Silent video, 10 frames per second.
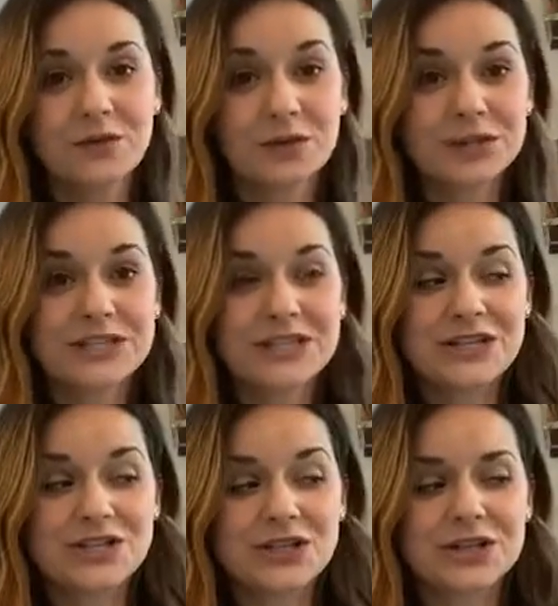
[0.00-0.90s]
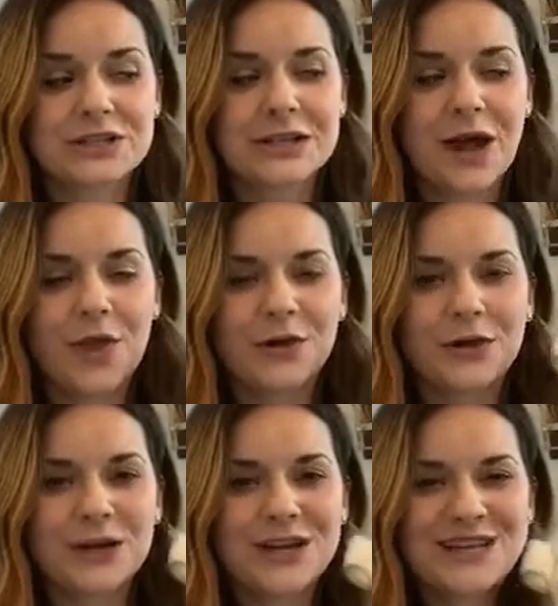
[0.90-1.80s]
your teachers and
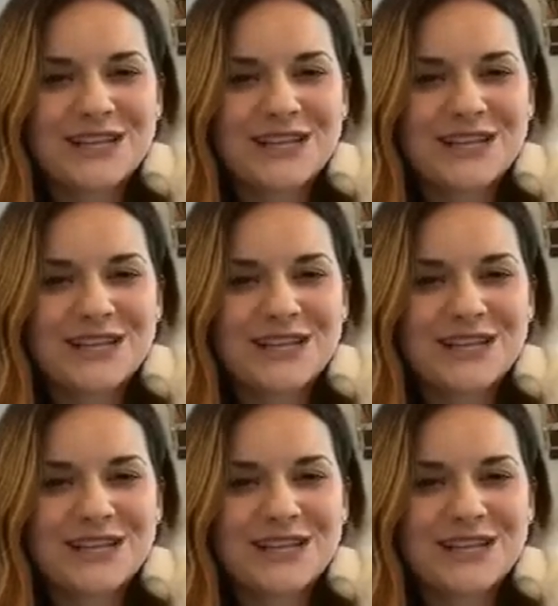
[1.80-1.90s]
other